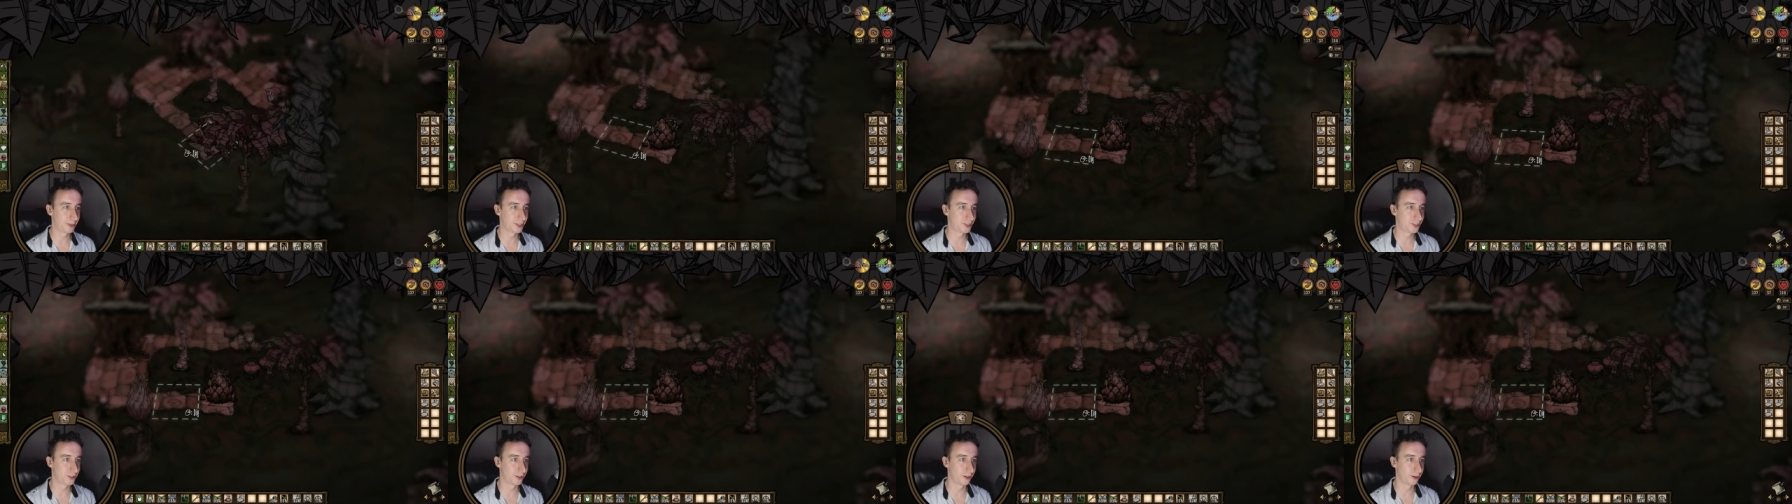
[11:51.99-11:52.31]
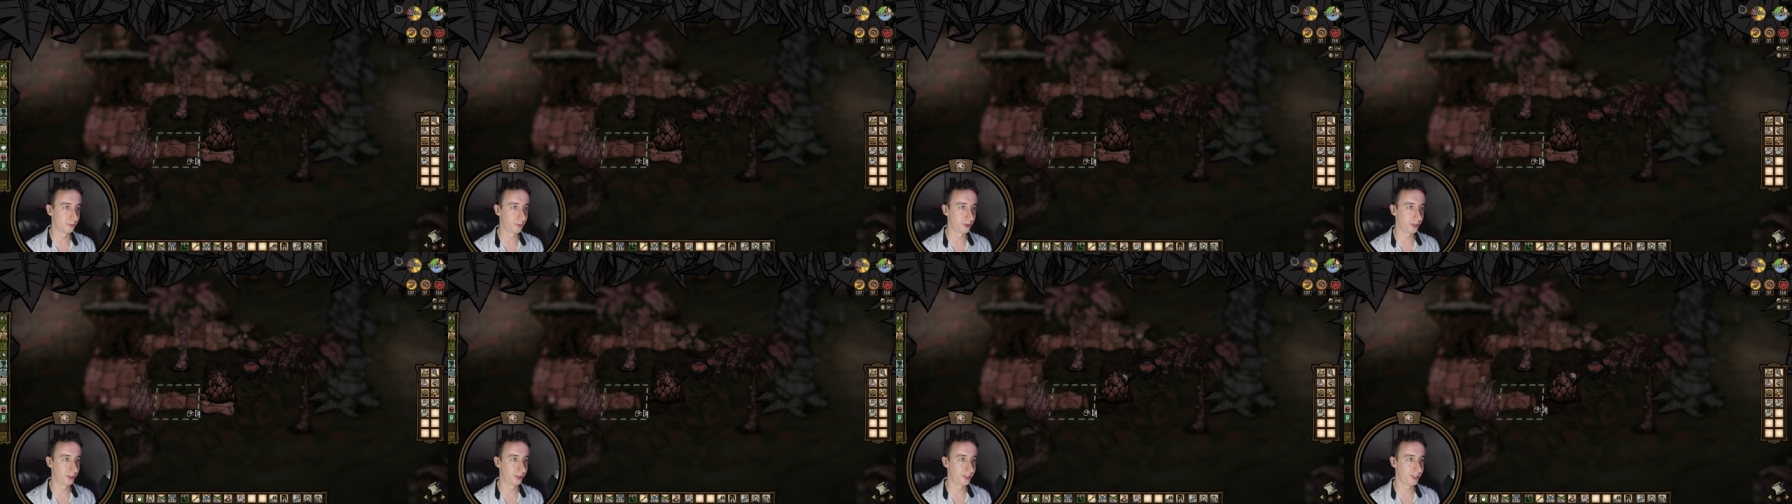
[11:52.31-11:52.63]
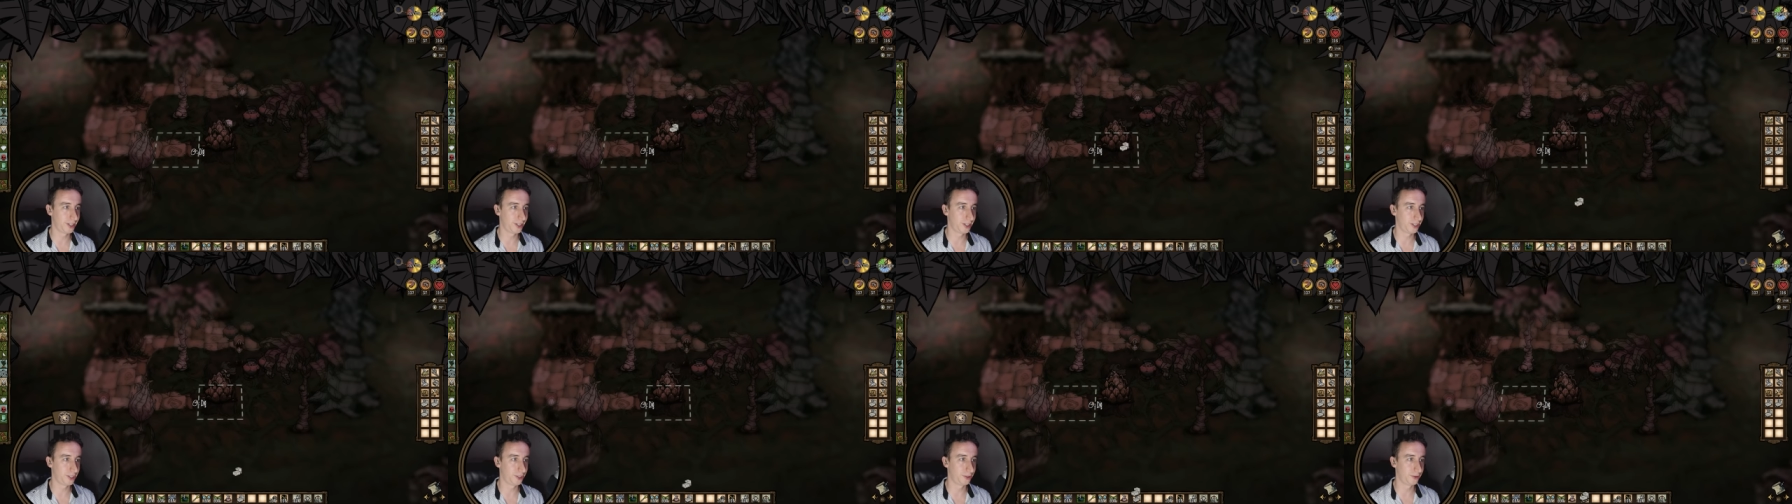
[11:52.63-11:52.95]
much
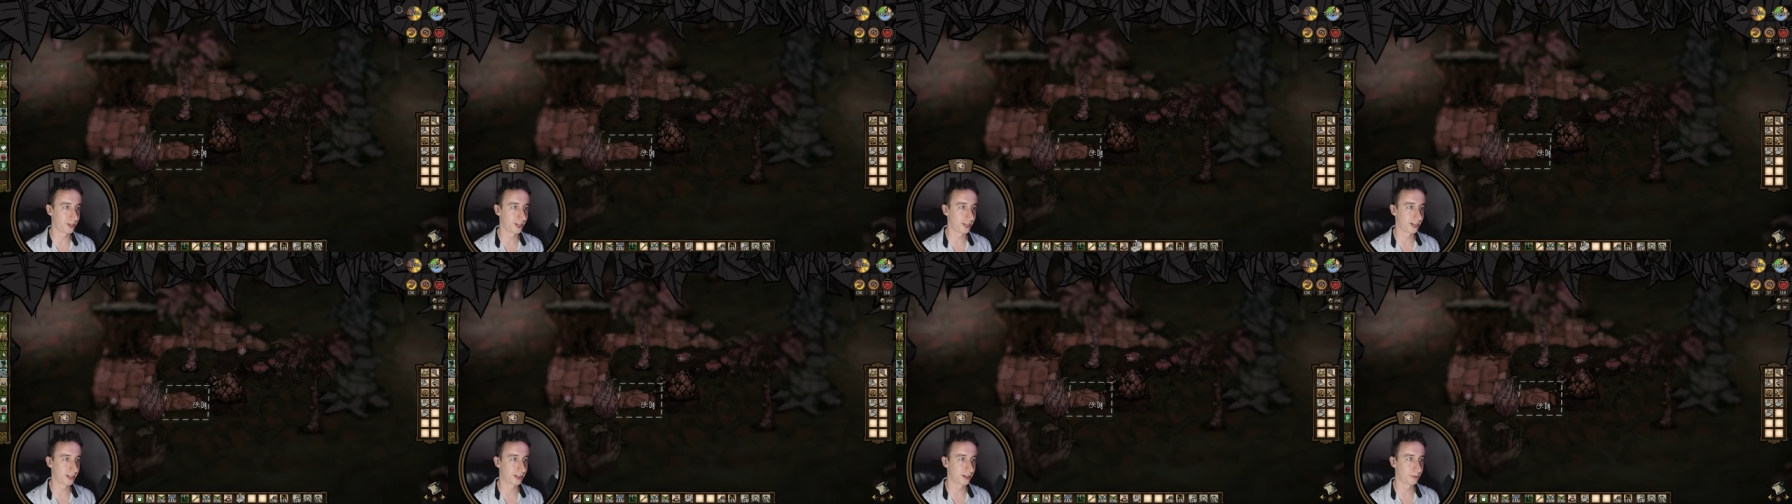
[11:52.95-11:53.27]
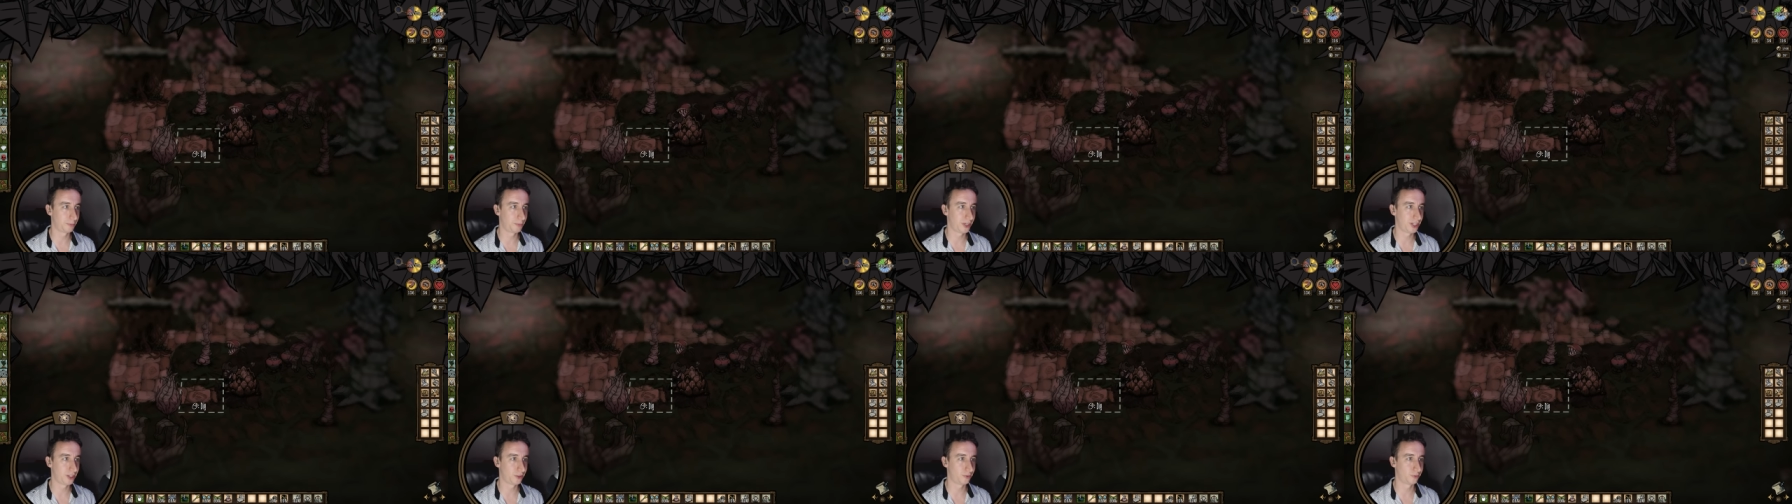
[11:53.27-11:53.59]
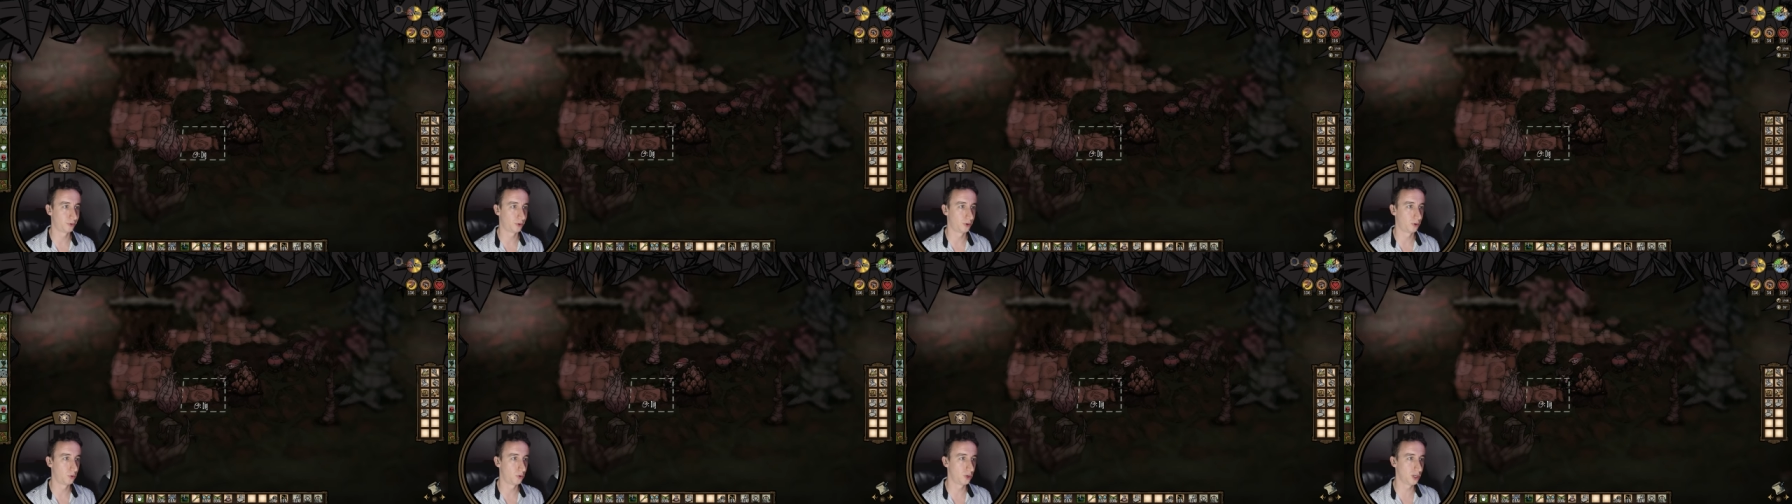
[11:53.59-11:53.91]
durability you get on a pitchfork.